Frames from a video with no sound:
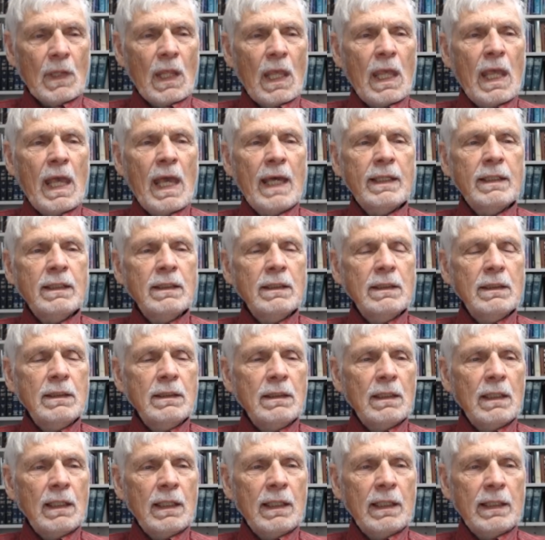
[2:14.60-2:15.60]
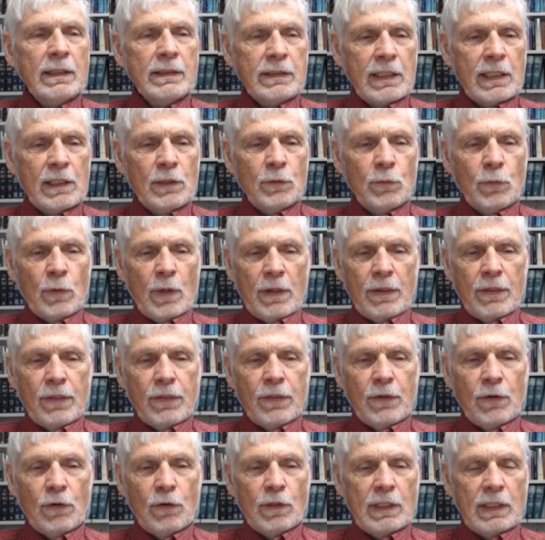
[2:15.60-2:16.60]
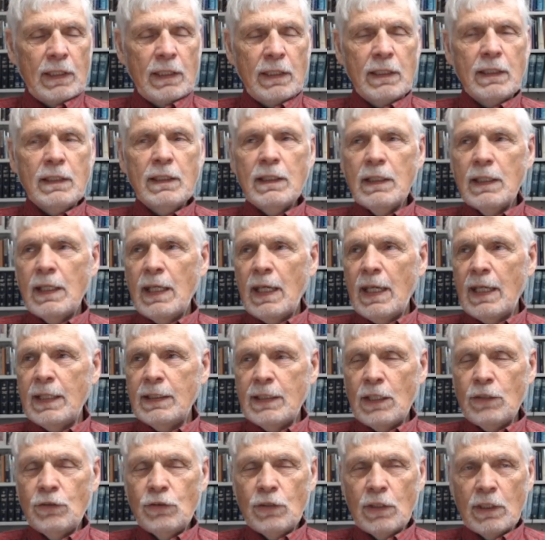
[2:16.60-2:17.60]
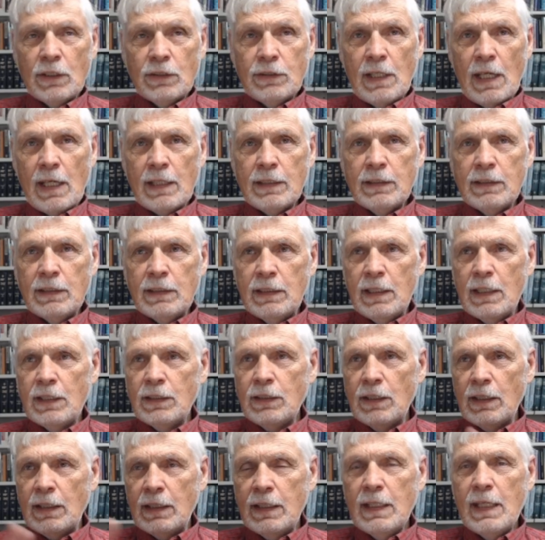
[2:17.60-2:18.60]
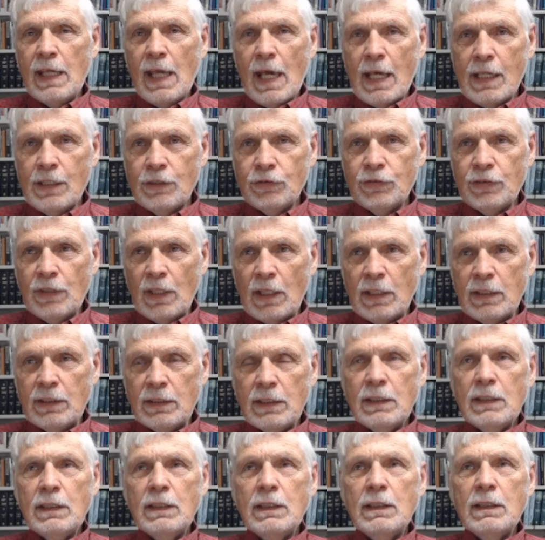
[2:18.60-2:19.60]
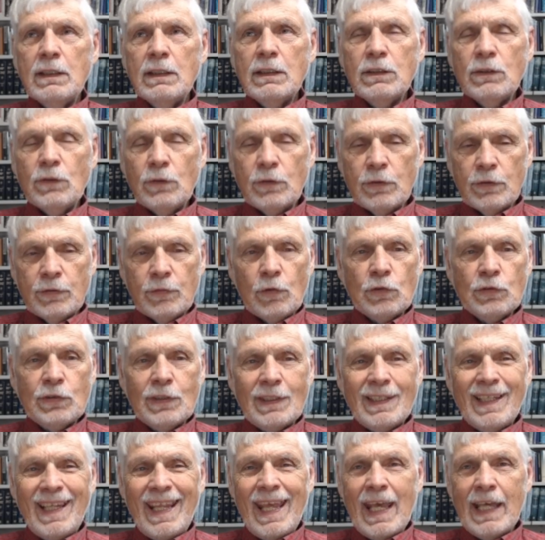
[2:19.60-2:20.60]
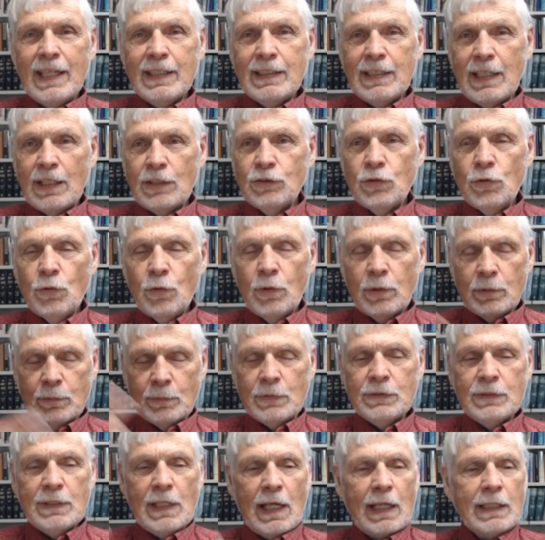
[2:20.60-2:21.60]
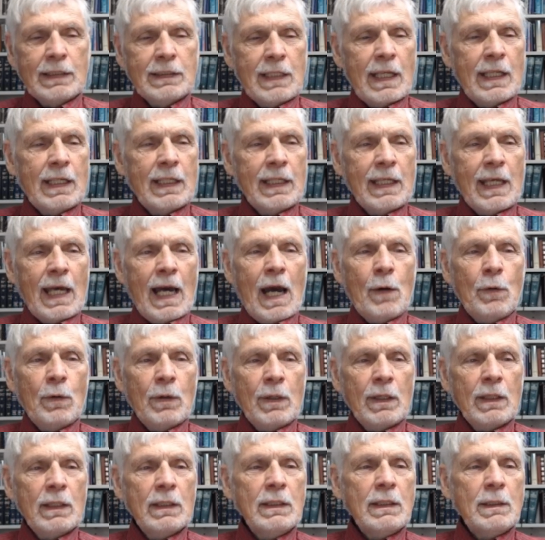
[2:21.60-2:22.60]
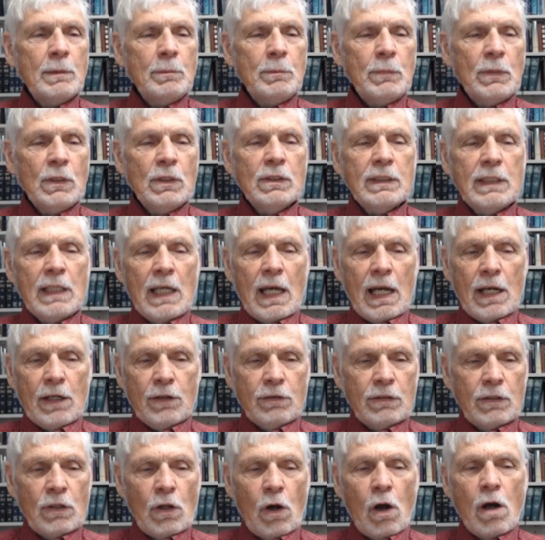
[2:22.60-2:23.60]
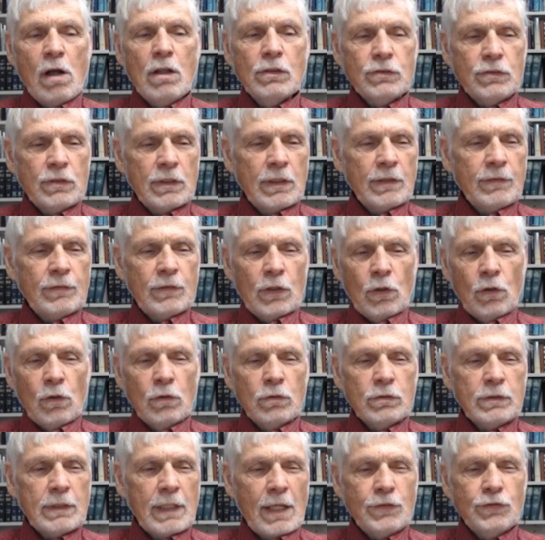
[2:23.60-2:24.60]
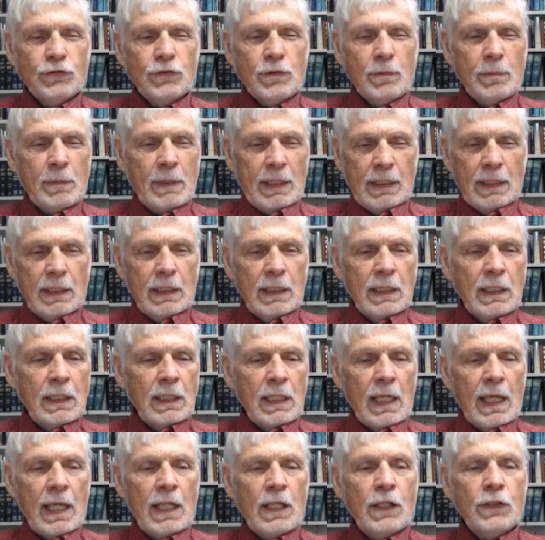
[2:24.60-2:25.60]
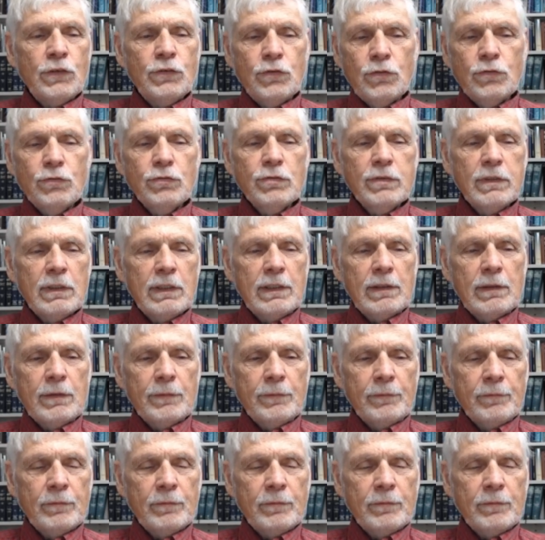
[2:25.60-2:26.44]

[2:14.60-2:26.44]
at year 130, and then you could take the year that he had a son to his first and add that to it, and we start getting building our chronology of the Old Testament. And it's usually